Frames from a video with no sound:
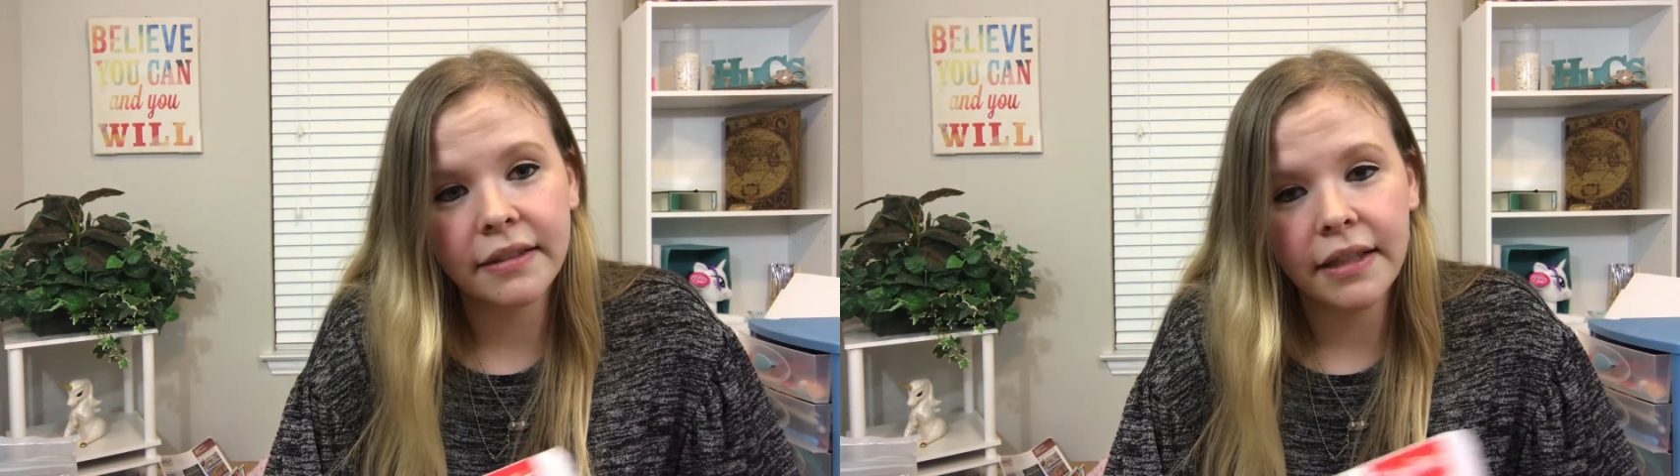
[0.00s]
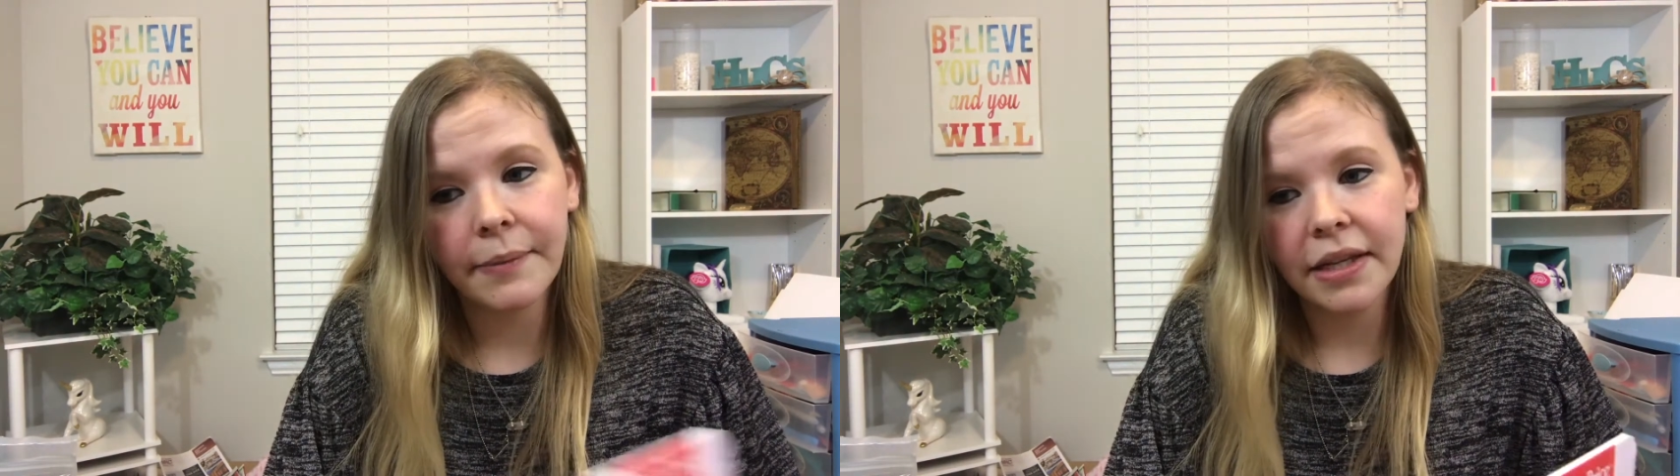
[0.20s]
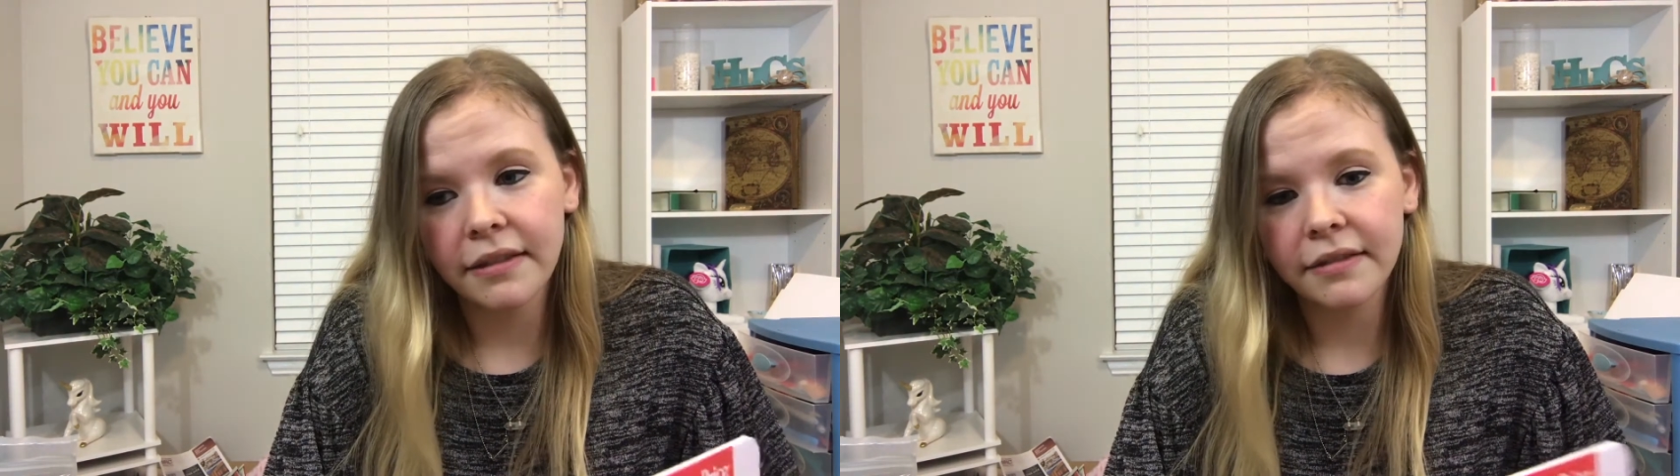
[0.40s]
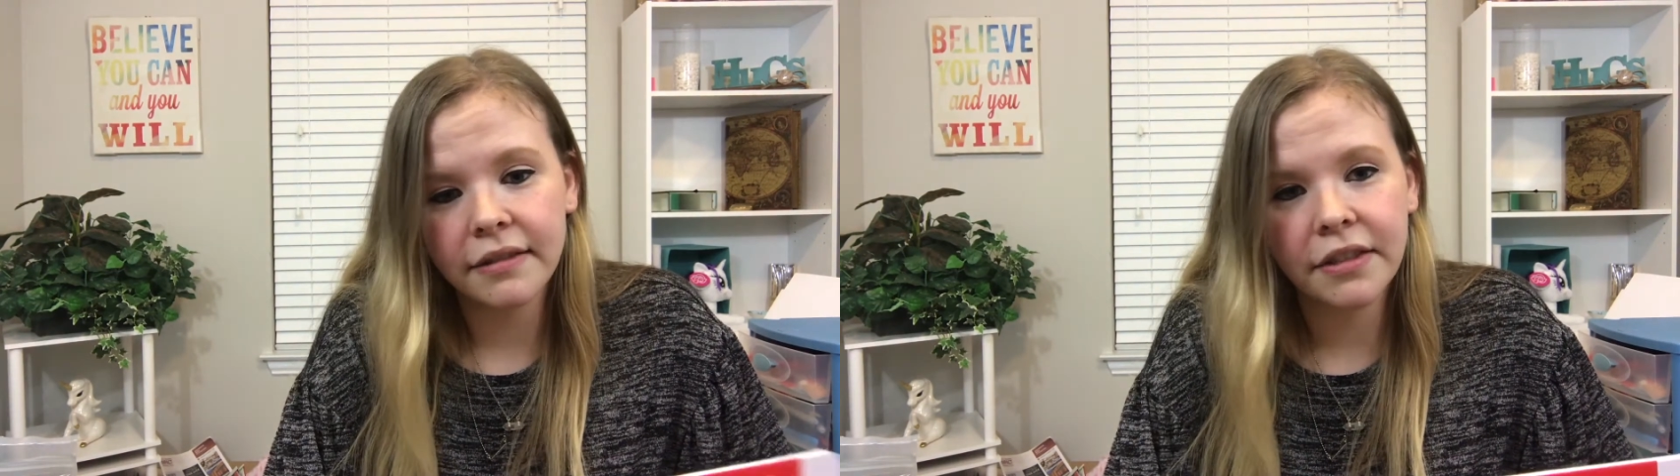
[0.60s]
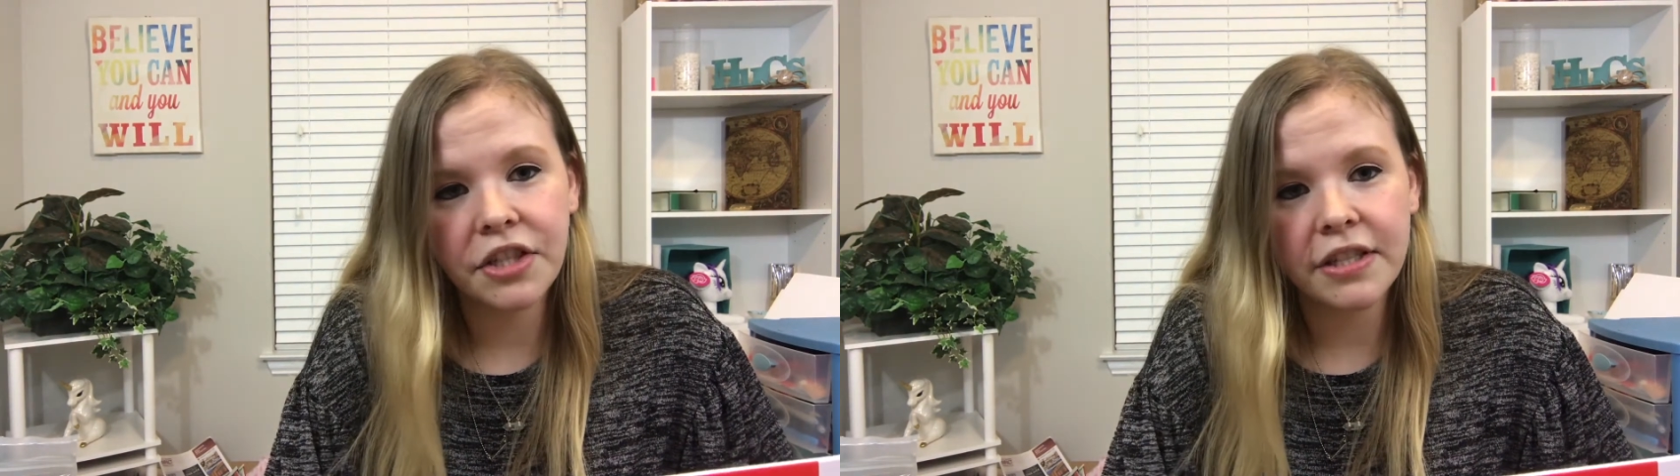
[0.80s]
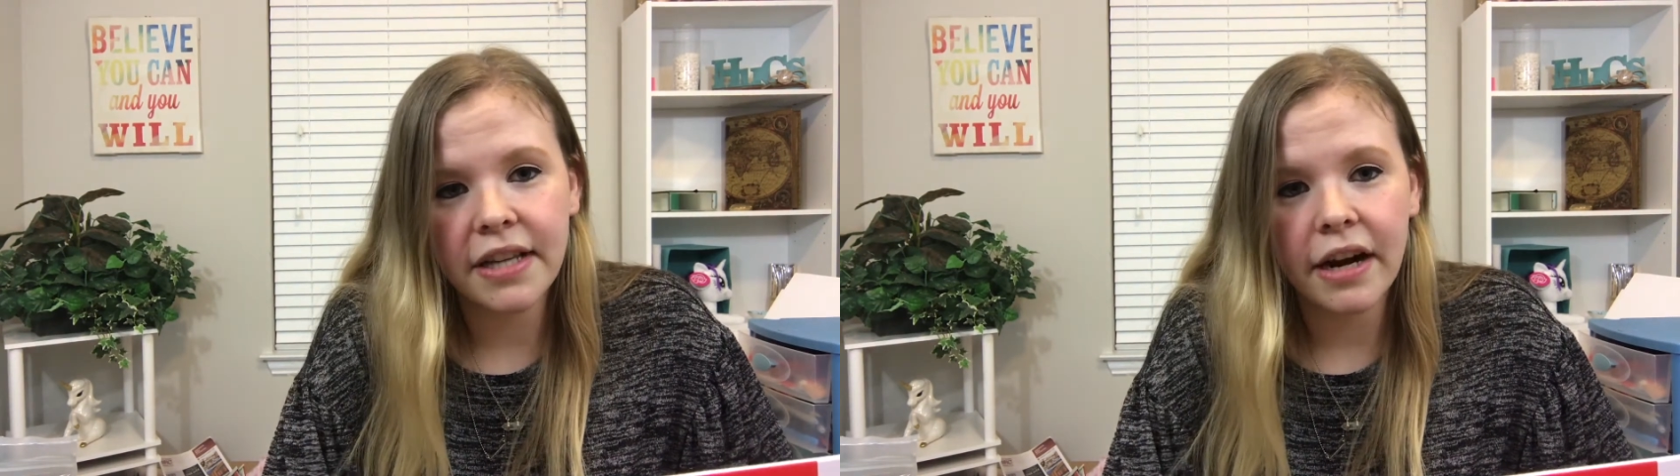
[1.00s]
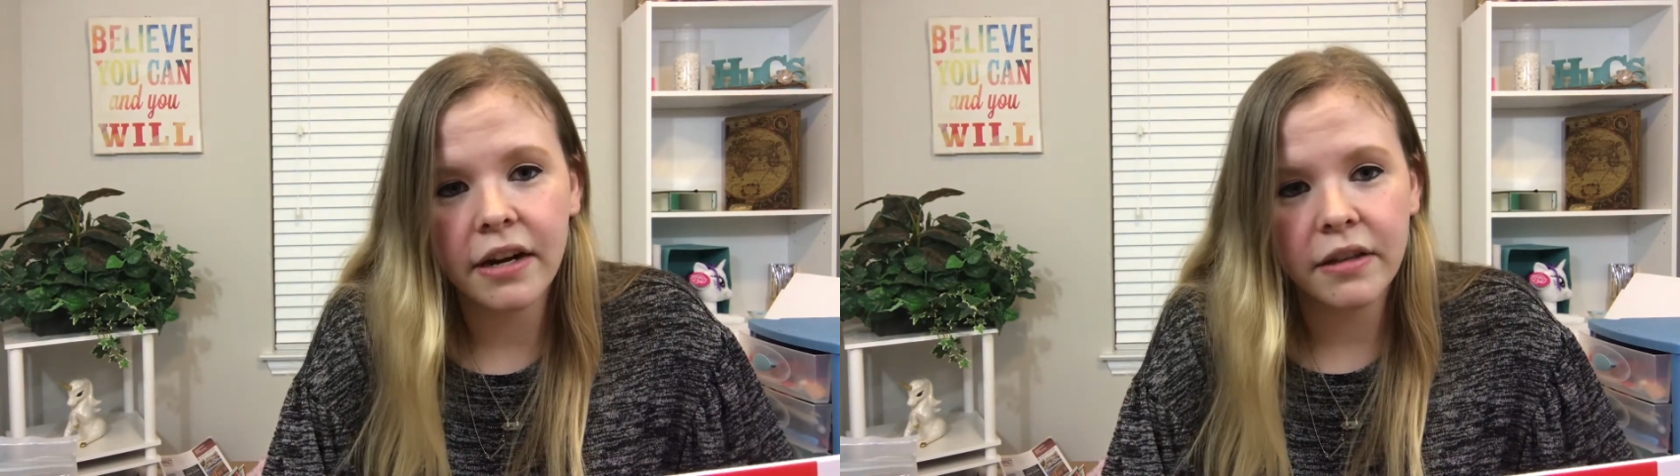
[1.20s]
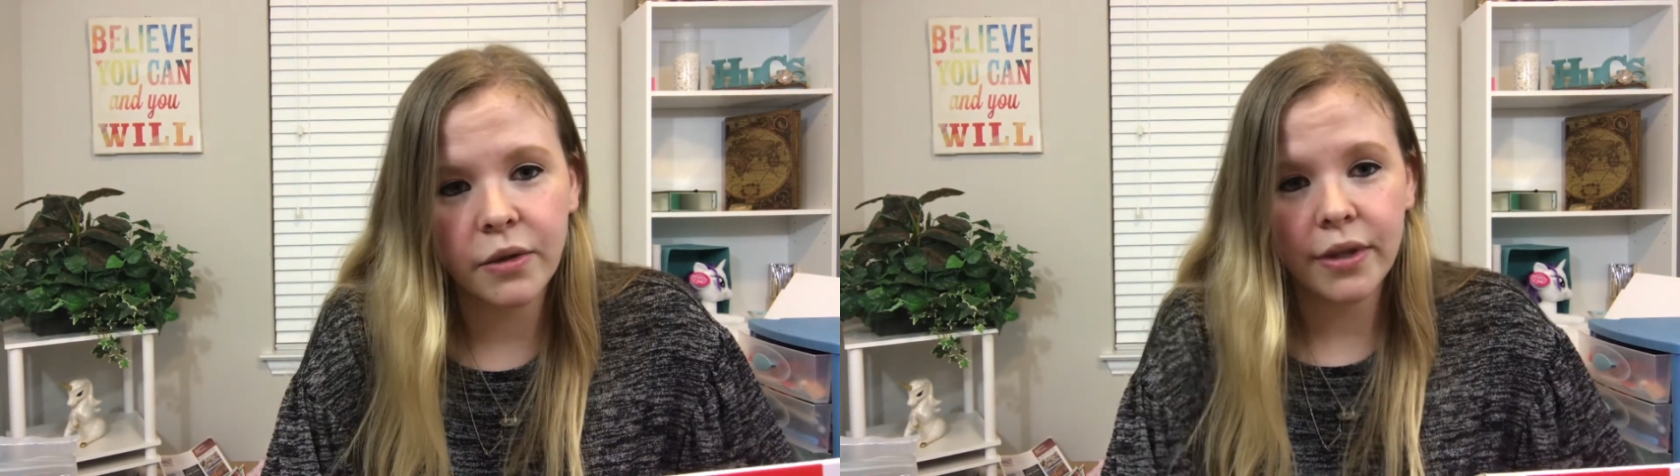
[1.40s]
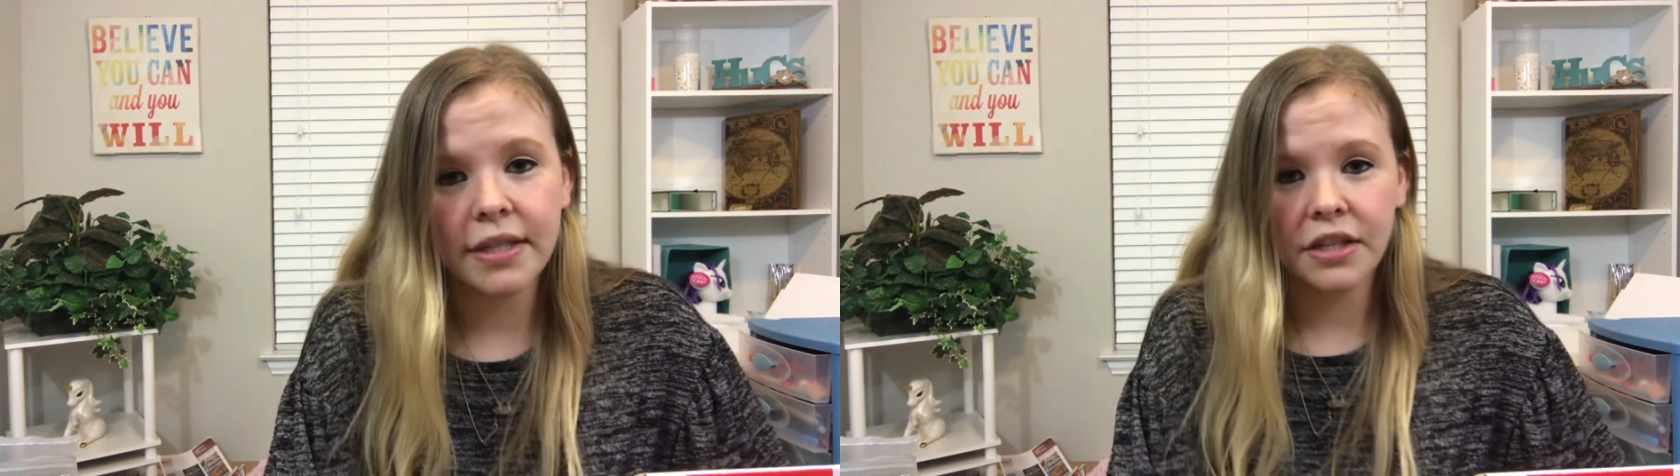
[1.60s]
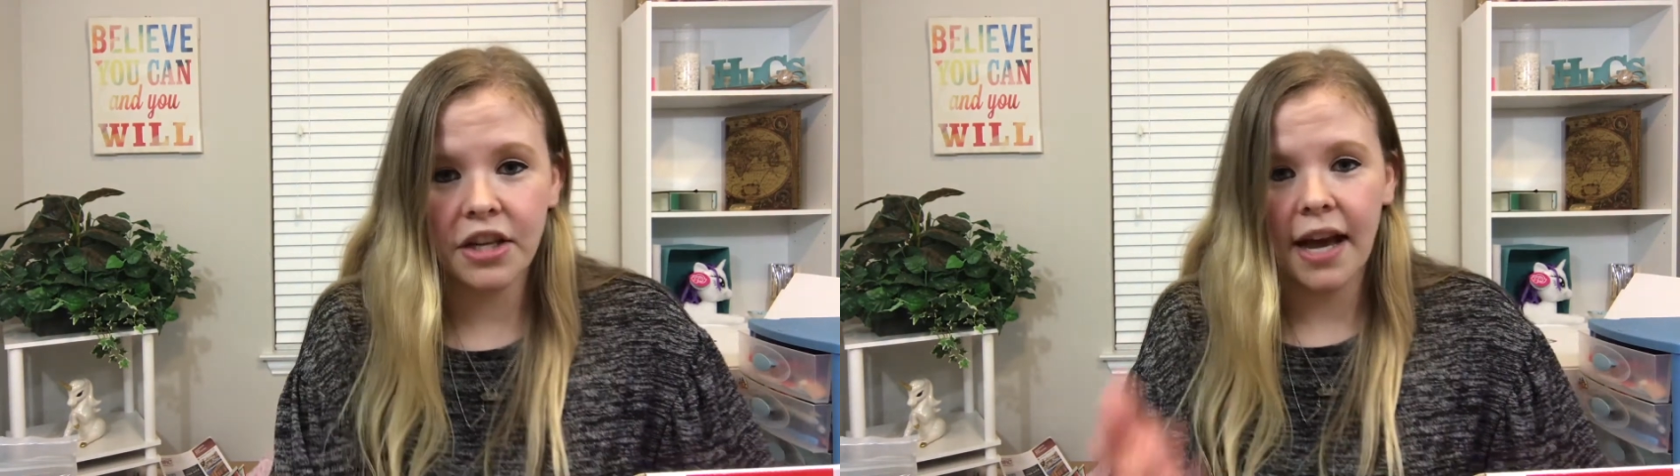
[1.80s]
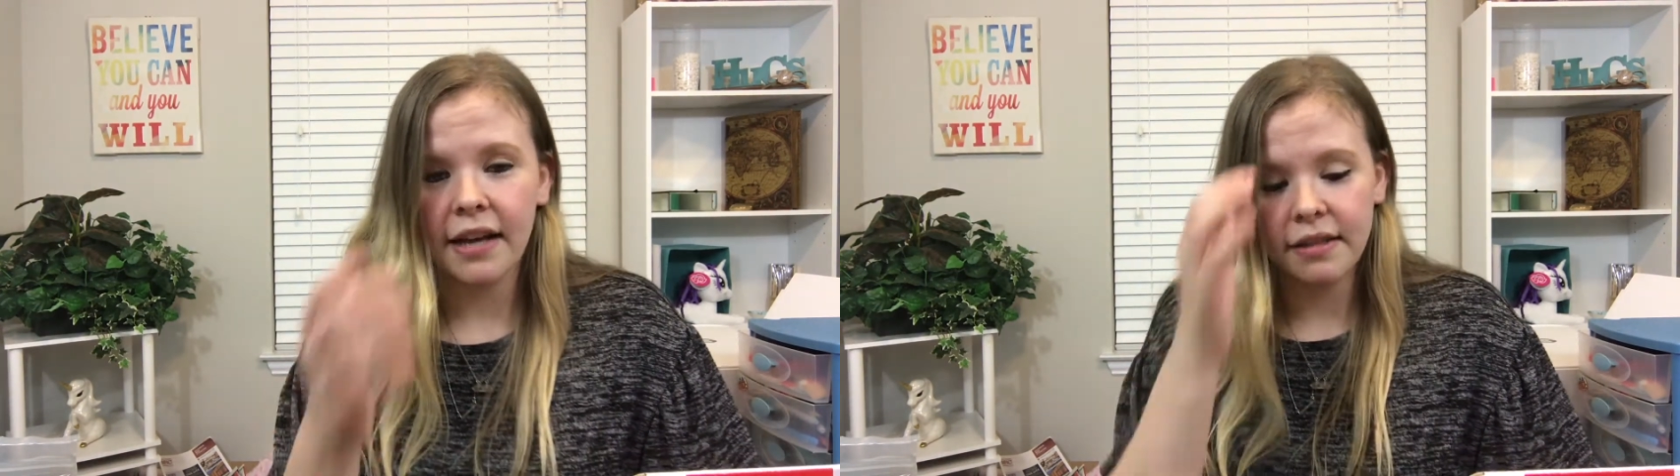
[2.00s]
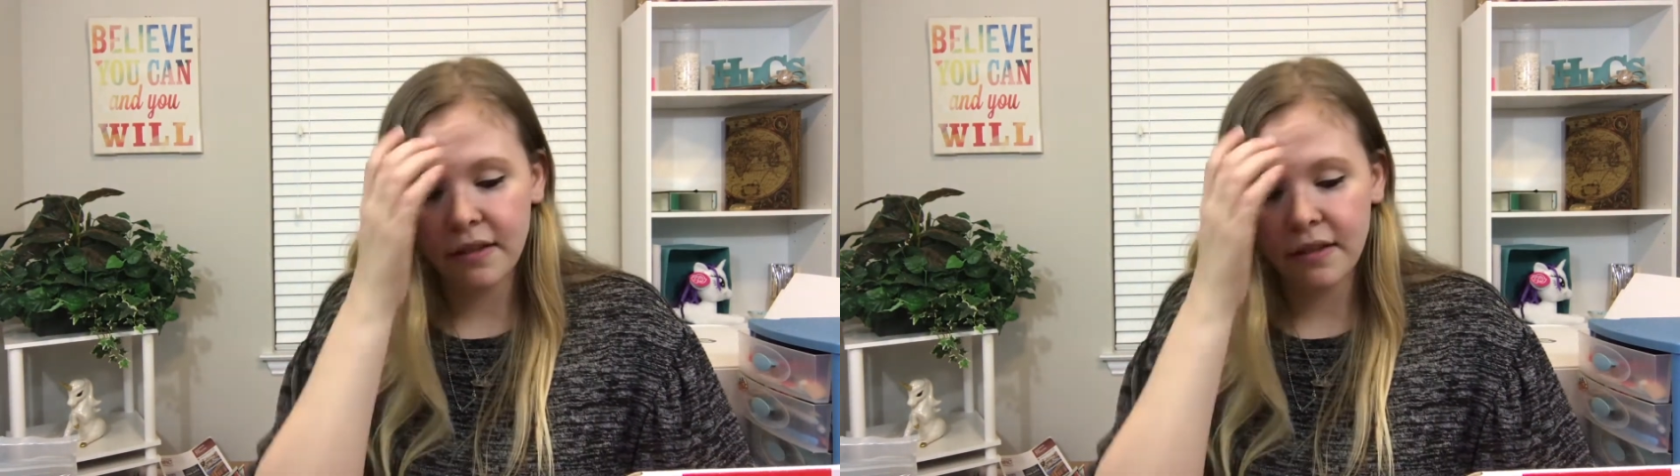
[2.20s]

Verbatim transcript: I mean, she's tired of the toys that she has,